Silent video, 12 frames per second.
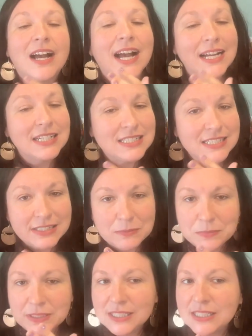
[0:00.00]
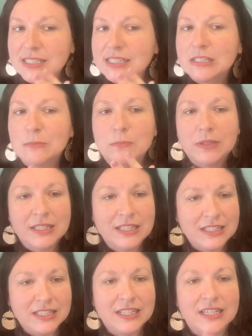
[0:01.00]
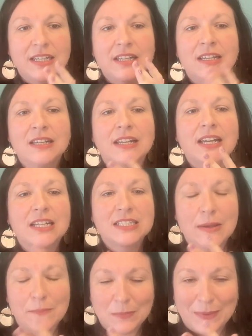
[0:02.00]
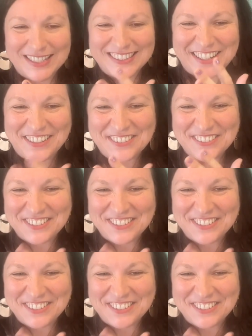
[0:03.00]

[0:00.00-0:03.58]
I deeply and completely accept myself.